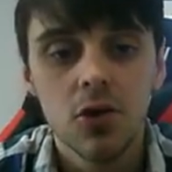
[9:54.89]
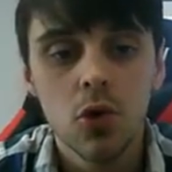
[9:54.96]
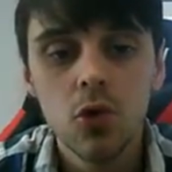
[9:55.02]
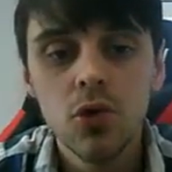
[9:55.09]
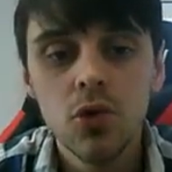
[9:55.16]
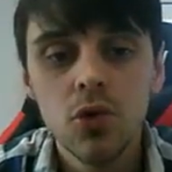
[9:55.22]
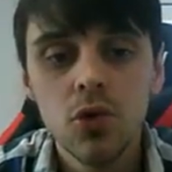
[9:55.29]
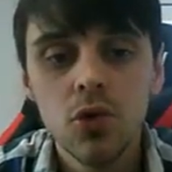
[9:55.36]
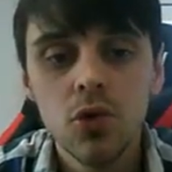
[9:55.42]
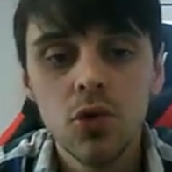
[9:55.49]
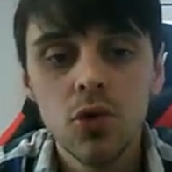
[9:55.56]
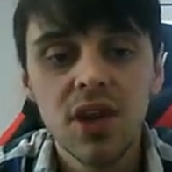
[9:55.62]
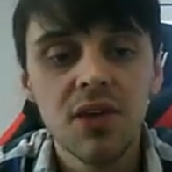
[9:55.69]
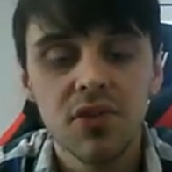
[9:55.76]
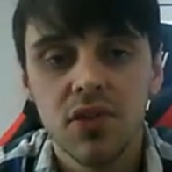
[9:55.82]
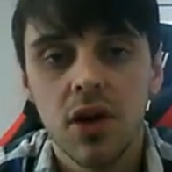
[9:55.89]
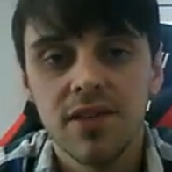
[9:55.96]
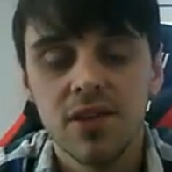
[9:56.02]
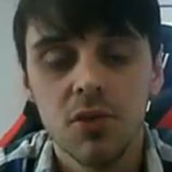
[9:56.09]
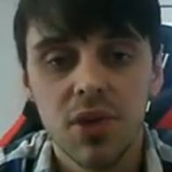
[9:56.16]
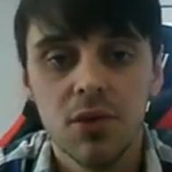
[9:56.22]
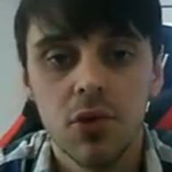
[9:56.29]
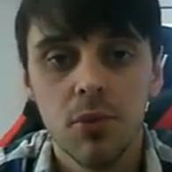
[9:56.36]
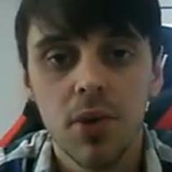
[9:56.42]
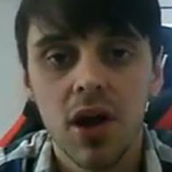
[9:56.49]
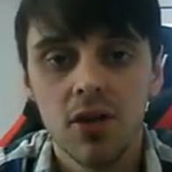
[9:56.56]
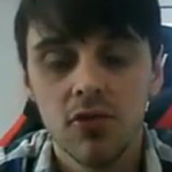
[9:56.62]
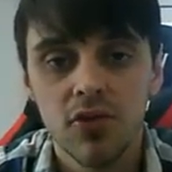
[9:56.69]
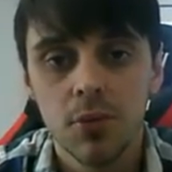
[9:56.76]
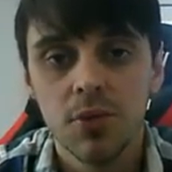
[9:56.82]
you know, all the advertising that
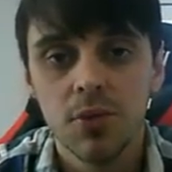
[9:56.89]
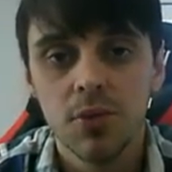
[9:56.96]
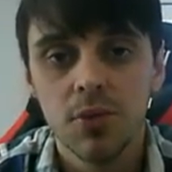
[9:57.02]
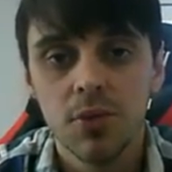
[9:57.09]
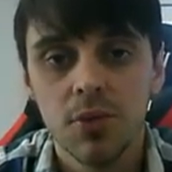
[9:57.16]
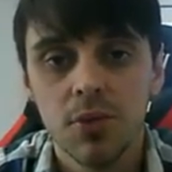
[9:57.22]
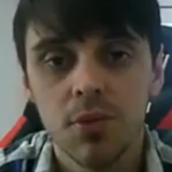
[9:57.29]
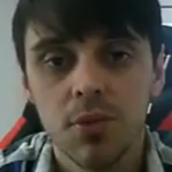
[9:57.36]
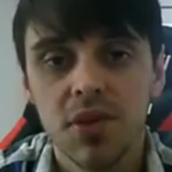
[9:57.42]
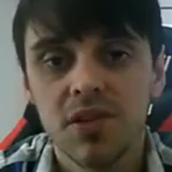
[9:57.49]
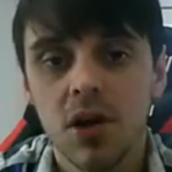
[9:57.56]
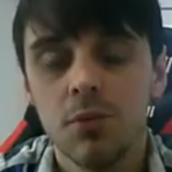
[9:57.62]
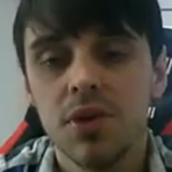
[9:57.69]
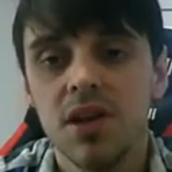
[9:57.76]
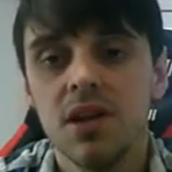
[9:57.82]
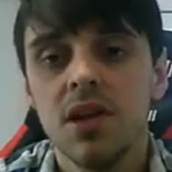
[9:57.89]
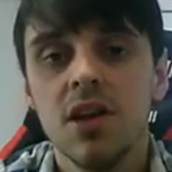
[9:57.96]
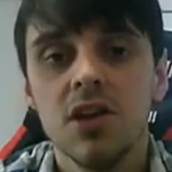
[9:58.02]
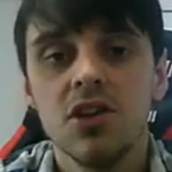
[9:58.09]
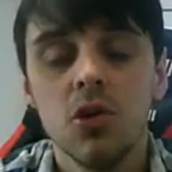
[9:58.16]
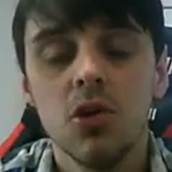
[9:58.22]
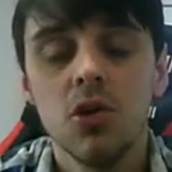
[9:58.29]
people are buying from this company,